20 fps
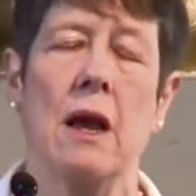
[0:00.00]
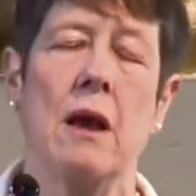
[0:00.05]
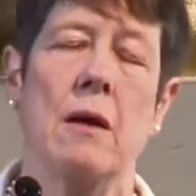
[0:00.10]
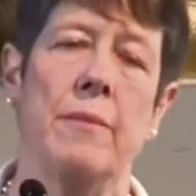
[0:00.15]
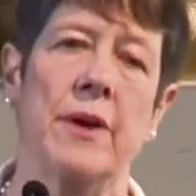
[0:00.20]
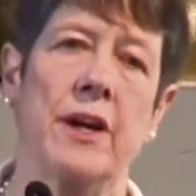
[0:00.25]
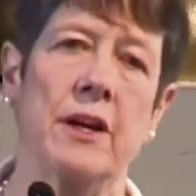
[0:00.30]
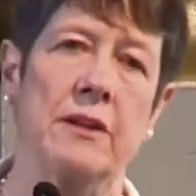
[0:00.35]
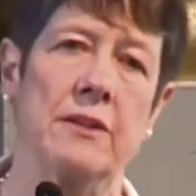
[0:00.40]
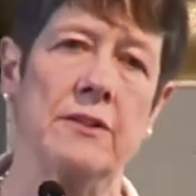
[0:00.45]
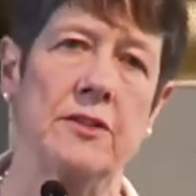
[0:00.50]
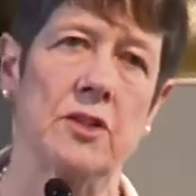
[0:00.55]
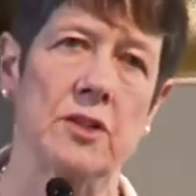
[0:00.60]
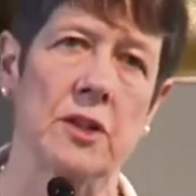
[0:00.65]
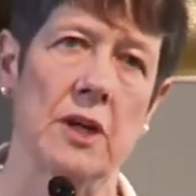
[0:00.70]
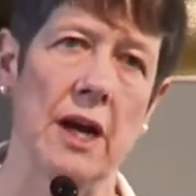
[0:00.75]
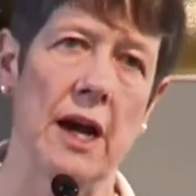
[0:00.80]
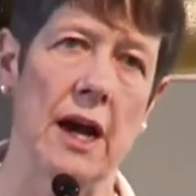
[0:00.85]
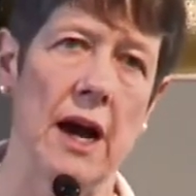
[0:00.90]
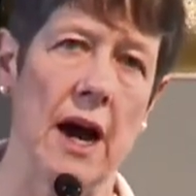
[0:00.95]
because
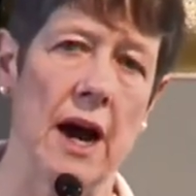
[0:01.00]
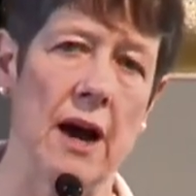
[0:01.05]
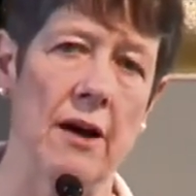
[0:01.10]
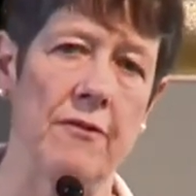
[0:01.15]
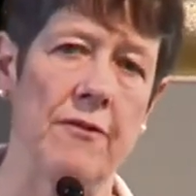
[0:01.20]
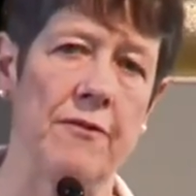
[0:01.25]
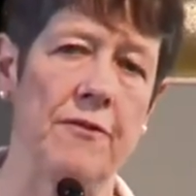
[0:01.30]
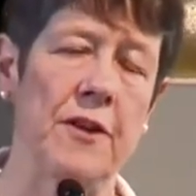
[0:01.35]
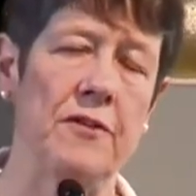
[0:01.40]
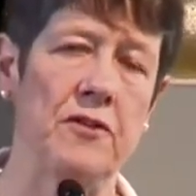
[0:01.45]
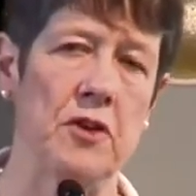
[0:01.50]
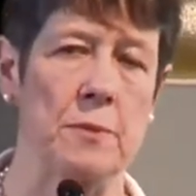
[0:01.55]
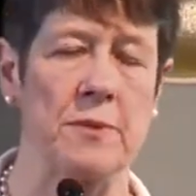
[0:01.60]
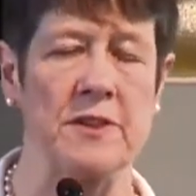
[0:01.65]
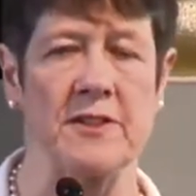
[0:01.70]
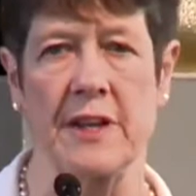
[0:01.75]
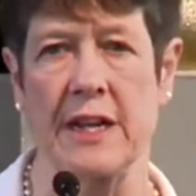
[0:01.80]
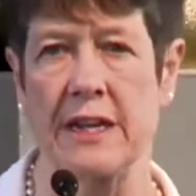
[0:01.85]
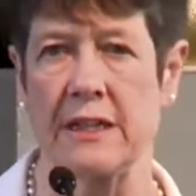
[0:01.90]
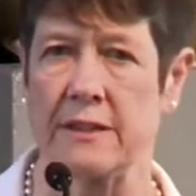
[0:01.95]

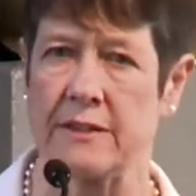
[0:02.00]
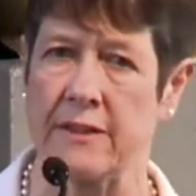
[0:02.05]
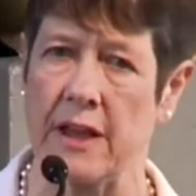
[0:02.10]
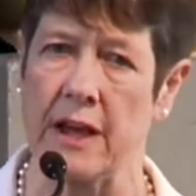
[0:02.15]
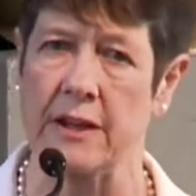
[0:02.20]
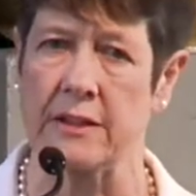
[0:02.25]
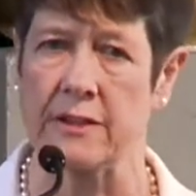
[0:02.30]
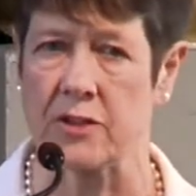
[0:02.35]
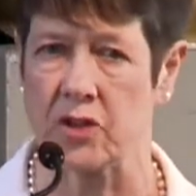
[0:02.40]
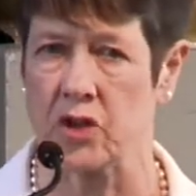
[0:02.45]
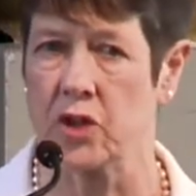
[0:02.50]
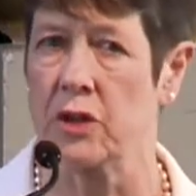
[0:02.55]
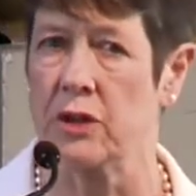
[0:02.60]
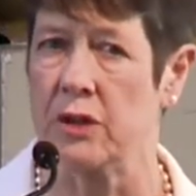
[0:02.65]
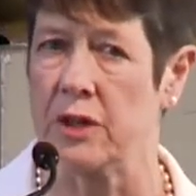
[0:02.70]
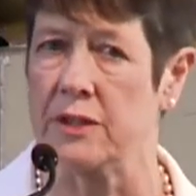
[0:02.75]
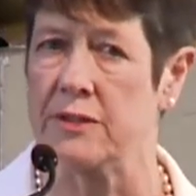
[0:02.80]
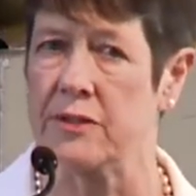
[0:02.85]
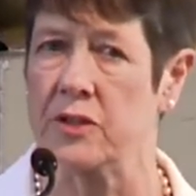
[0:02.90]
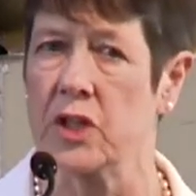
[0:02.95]
50% of that is
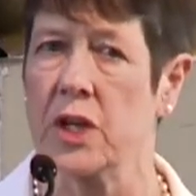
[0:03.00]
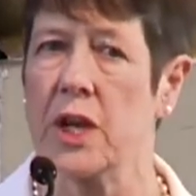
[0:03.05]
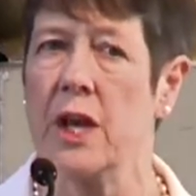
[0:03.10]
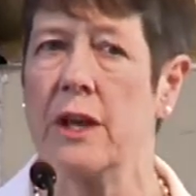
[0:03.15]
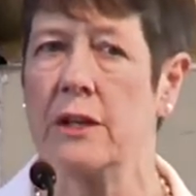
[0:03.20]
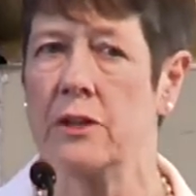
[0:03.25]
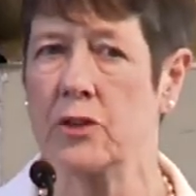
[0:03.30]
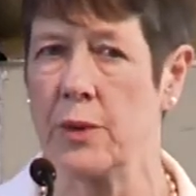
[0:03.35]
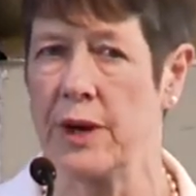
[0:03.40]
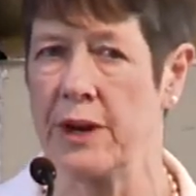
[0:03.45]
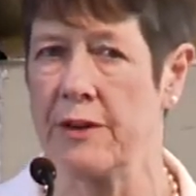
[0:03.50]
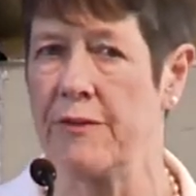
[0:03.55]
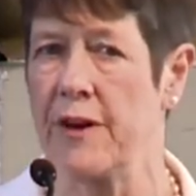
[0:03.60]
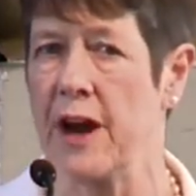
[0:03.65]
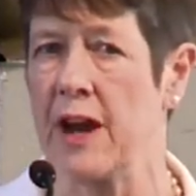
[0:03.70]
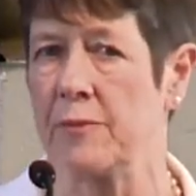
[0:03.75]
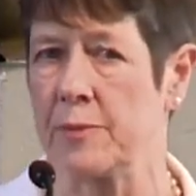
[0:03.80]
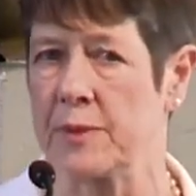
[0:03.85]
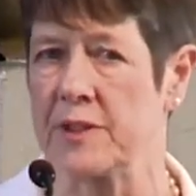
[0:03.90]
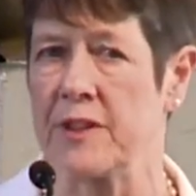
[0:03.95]
tourist,
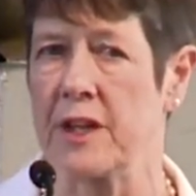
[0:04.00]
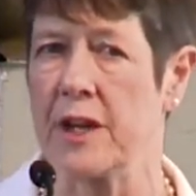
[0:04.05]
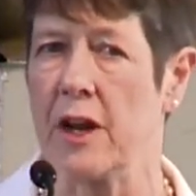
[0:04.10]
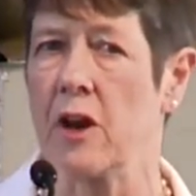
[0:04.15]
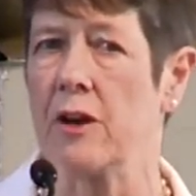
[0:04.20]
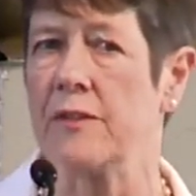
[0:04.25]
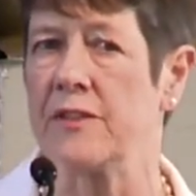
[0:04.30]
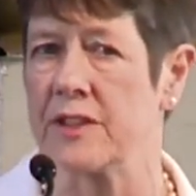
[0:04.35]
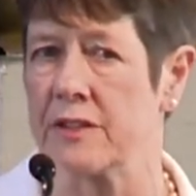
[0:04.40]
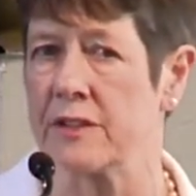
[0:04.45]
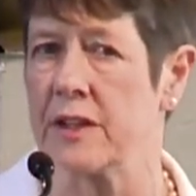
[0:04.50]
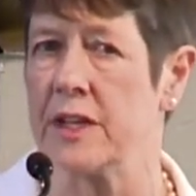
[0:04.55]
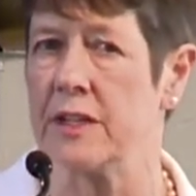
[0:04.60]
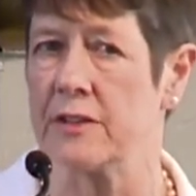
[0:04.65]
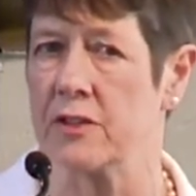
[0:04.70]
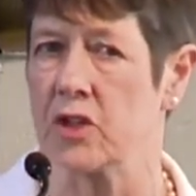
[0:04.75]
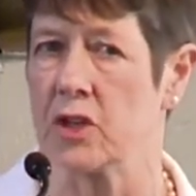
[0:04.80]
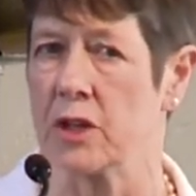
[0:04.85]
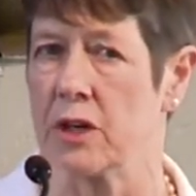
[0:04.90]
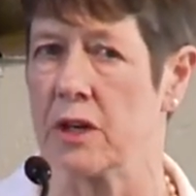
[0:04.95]
25%
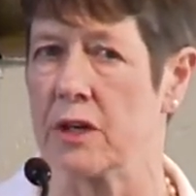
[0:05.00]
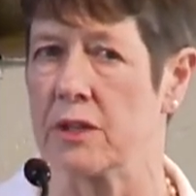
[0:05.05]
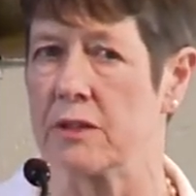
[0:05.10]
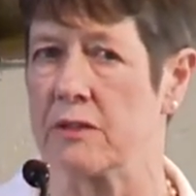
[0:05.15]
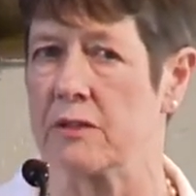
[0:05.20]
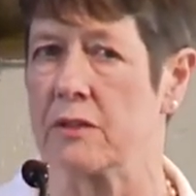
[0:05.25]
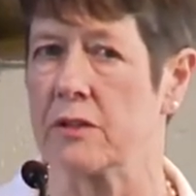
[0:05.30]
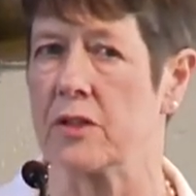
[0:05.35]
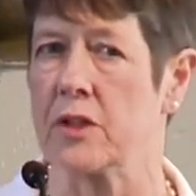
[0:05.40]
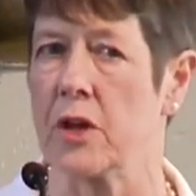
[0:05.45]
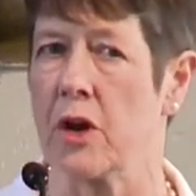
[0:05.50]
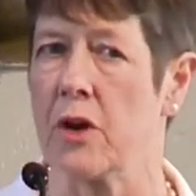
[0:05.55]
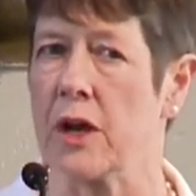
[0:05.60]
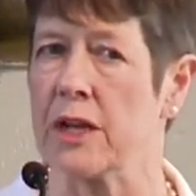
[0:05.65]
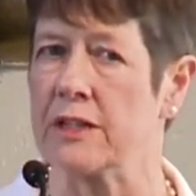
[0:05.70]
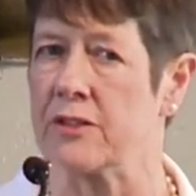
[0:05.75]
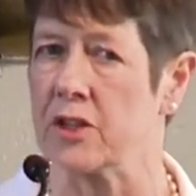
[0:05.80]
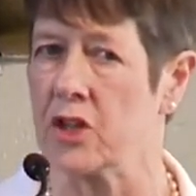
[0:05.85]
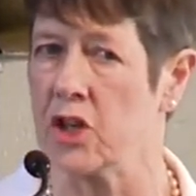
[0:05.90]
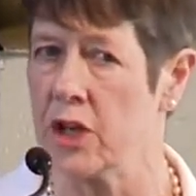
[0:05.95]
overseas tourists, so
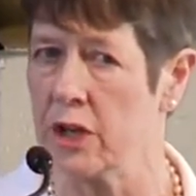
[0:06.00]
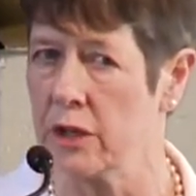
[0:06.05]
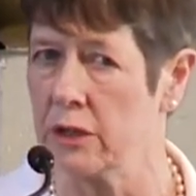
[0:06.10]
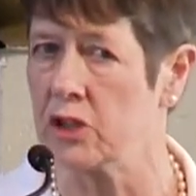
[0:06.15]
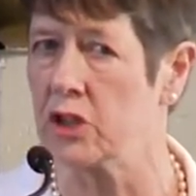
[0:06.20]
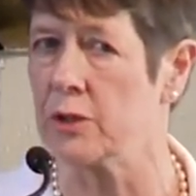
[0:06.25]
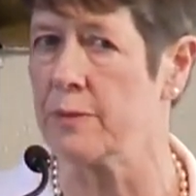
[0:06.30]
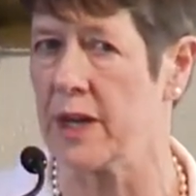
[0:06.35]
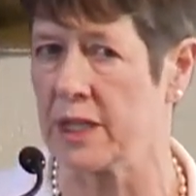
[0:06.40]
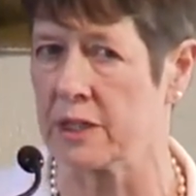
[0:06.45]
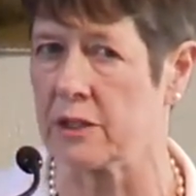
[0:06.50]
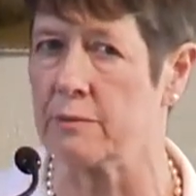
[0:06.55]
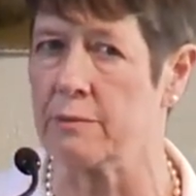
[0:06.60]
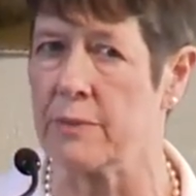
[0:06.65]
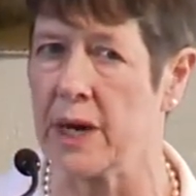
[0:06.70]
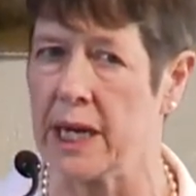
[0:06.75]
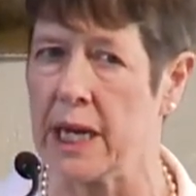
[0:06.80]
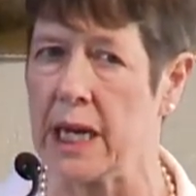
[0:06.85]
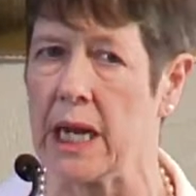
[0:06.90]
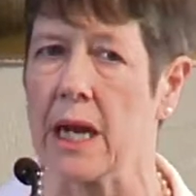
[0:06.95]
it's a huge amount of
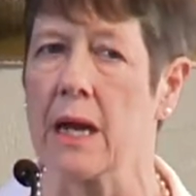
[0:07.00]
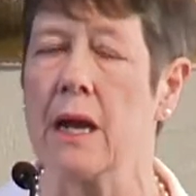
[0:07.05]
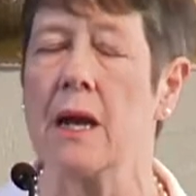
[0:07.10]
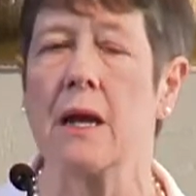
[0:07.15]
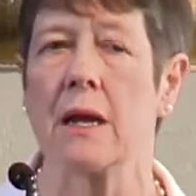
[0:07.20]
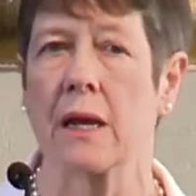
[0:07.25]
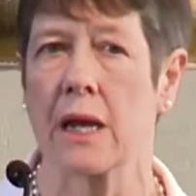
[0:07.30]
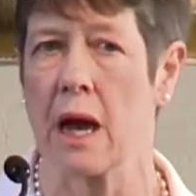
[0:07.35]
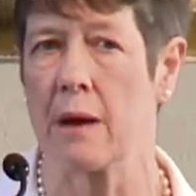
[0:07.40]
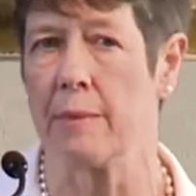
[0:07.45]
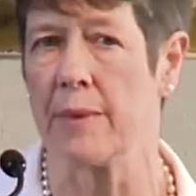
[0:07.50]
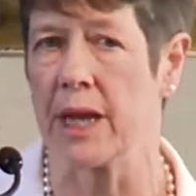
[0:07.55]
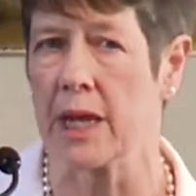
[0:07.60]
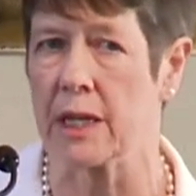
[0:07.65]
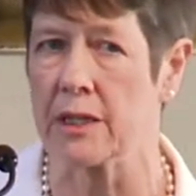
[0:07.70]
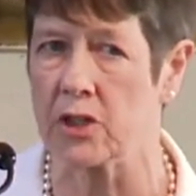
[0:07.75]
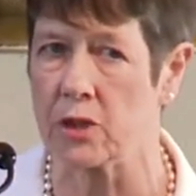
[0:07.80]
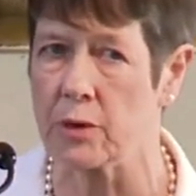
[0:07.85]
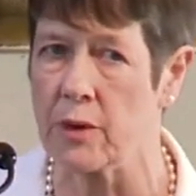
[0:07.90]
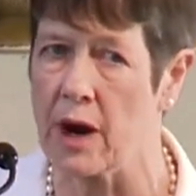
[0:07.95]
money coming
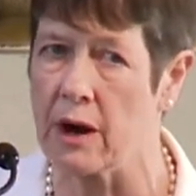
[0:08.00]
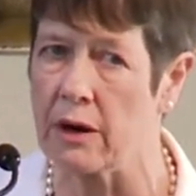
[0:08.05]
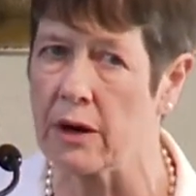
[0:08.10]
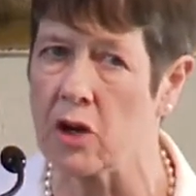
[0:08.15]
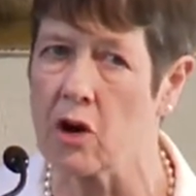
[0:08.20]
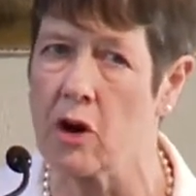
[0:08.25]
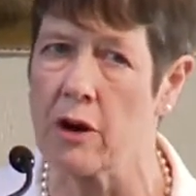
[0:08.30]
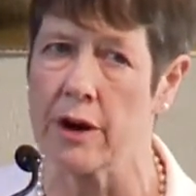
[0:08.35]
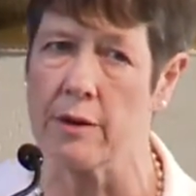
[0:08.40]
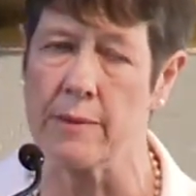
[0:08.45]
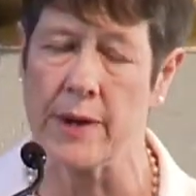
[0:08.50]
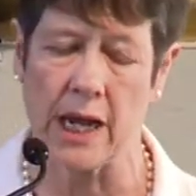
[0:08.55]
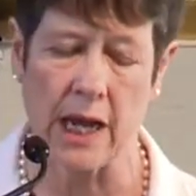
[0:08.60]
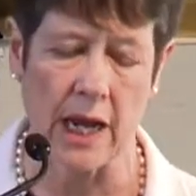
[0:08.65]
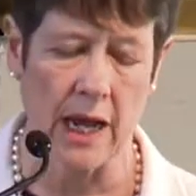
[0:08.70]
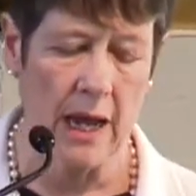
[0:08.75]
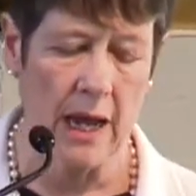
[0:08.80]
into our economy.